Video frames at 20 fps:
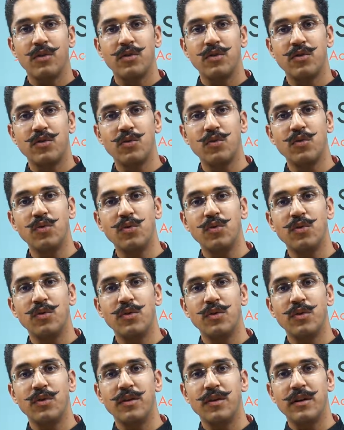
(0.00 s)
to
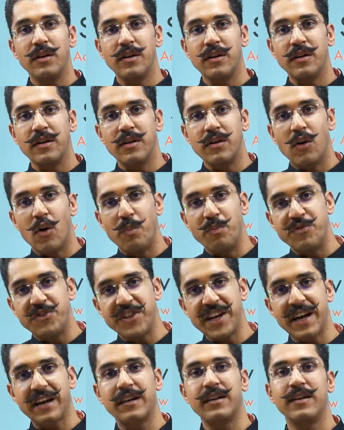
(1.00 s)

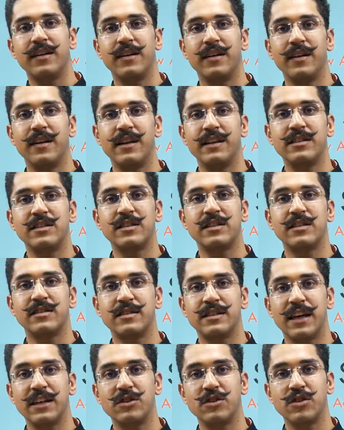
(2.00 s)
object against
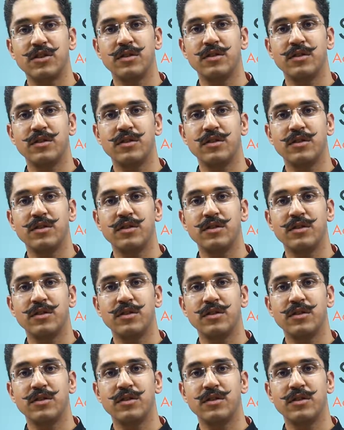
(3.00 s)
such